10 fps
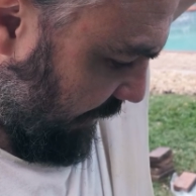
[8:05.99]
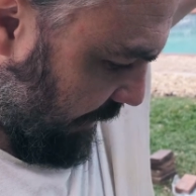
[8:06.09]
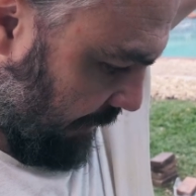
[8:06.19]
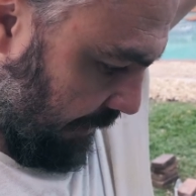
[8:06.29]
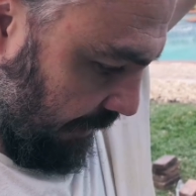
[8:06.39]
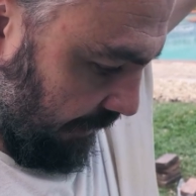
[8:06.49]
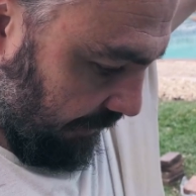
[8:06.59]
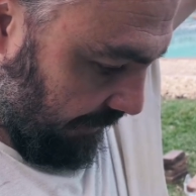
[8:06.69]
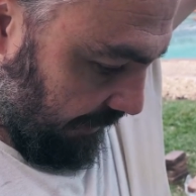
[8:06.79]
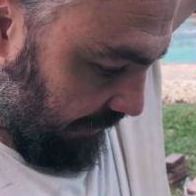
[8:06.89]
And
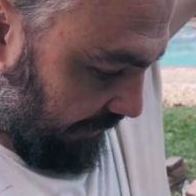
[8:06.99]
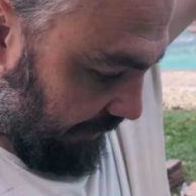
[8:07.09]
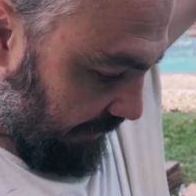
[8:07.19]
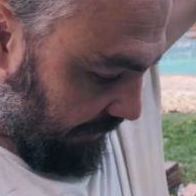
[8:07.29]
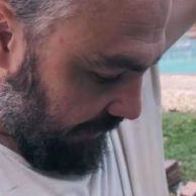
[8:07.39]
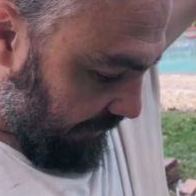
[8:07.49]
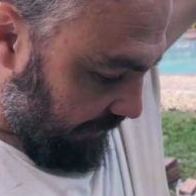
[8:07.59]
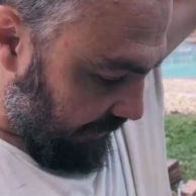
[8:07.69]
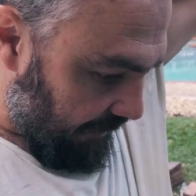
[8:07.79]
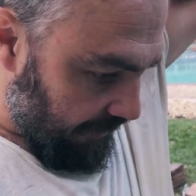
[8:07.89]

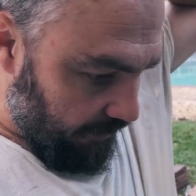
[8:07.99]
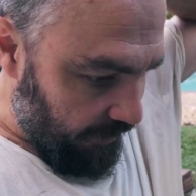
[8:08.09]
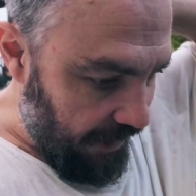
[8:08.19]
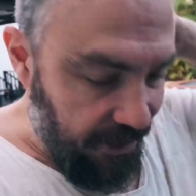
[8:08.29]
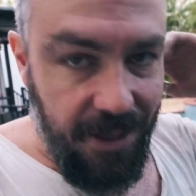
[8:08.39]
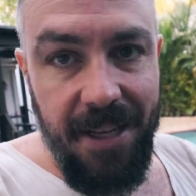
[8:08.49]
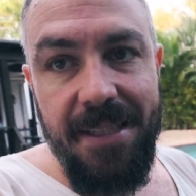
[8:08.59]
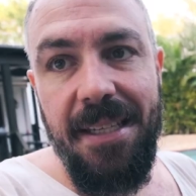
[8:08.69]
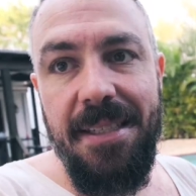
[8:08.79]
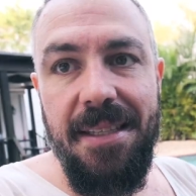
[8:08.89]
with that sort of
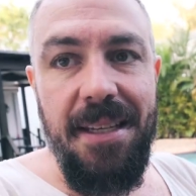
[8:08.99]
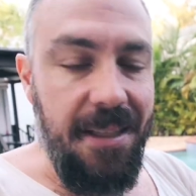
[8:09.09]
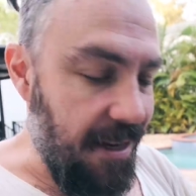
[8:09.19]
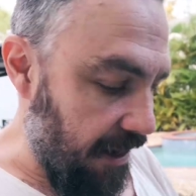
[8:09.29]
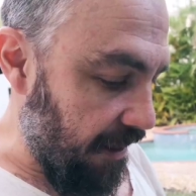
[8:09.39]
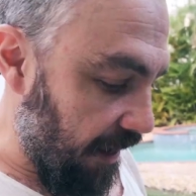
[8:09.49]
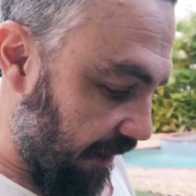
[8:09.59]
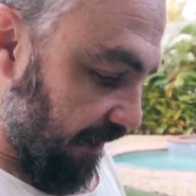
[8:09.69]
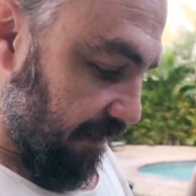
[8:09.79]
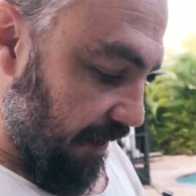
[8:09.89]
consistency, it's kind of
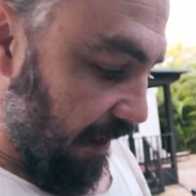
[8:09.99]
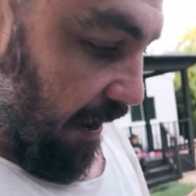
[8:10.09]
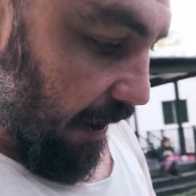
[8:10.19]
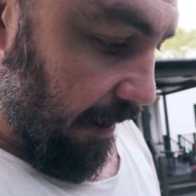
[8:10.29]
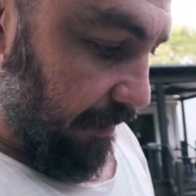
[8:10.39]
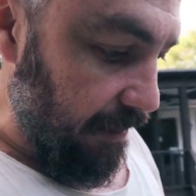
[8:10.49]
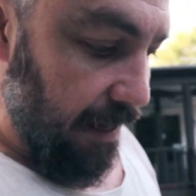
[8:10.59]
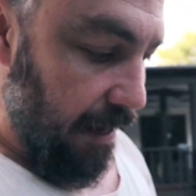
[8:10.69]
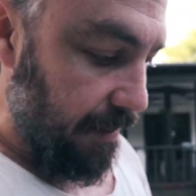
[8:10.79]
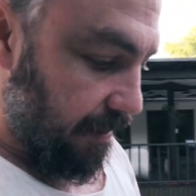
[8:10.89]
hard to
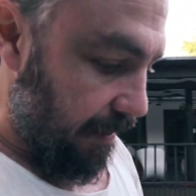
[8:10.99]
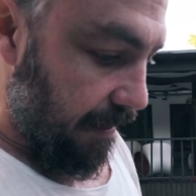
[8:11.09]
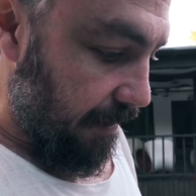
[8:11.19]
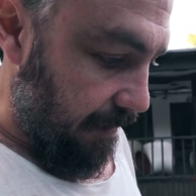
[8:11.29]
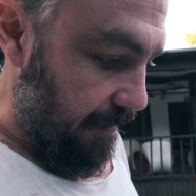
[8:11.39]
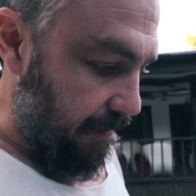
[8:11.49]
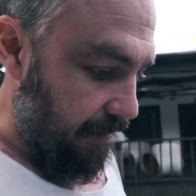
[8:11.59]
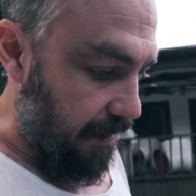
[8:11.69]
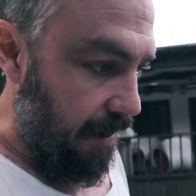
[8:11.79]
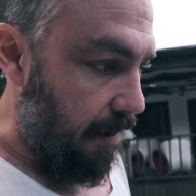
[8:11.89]
get it to
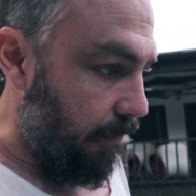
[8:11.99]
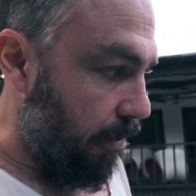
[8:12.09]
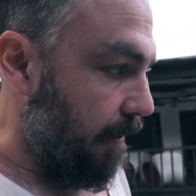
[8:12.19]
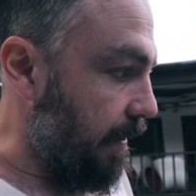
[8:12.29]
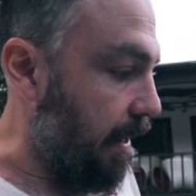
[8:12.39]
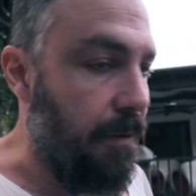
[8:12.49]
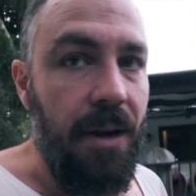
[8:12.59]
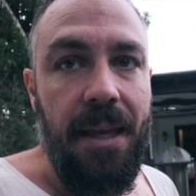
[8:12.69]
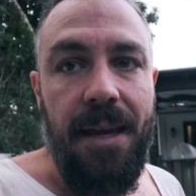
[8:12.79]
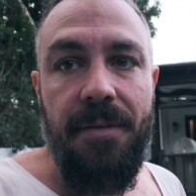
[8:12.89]
cover over like
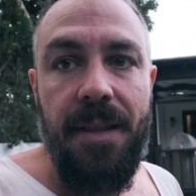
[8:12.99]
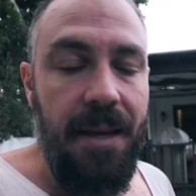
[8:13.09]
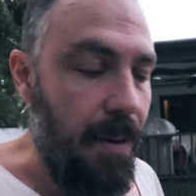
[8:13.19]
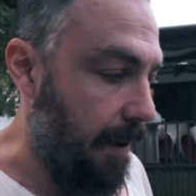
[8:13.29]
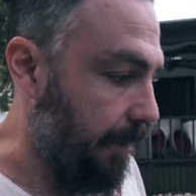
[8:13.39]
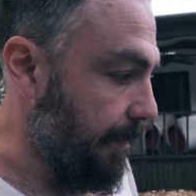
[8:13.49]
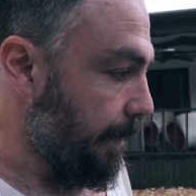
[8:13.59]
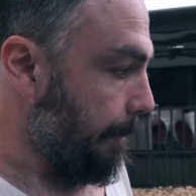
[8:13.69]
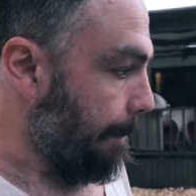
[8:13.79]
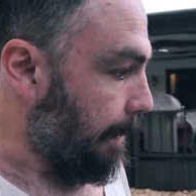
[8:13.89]
really evenly, but
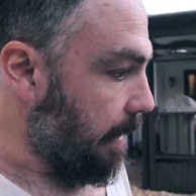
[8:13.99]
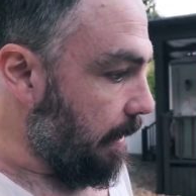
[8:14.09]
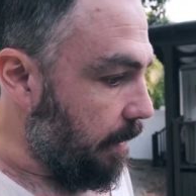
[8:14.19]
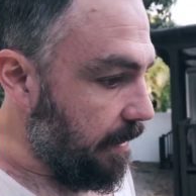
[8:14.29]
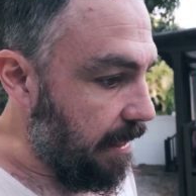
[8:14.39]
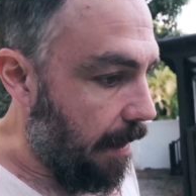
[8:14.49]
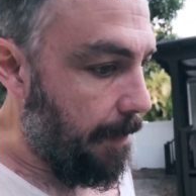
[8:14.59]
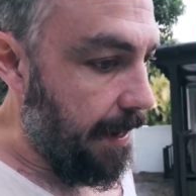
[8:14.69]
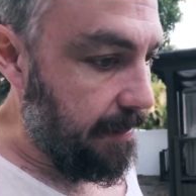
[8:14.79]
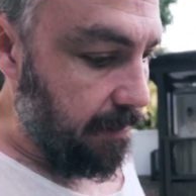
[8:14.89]
we did our
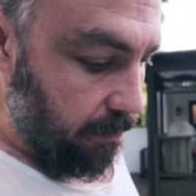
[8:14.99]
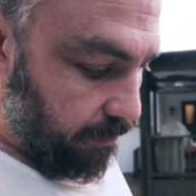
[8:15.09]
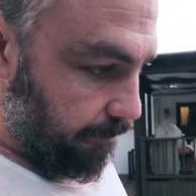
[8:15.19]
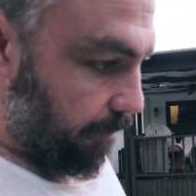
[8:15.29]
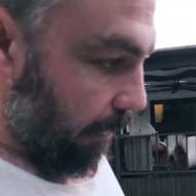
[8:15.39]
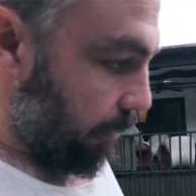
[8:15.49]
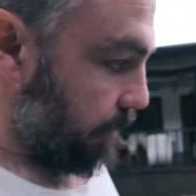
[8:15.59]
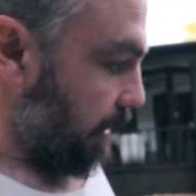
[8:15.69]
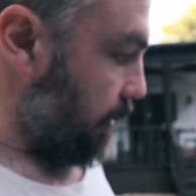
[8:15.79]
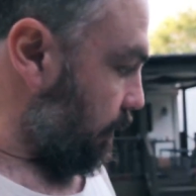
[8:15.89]
best. It looks
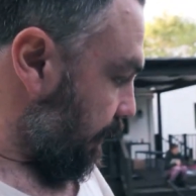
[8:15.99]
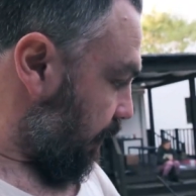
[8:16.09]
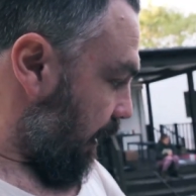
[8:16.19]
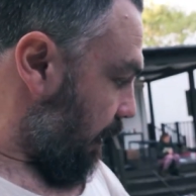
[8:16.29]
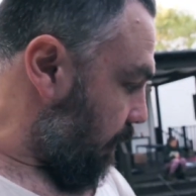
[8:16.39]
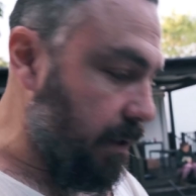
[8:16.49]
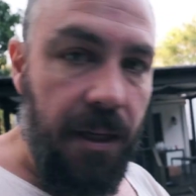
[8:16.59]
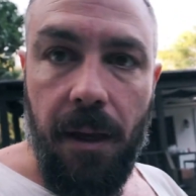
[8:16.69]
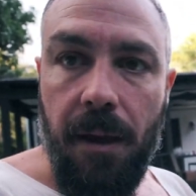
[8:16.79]
really good once you get it onto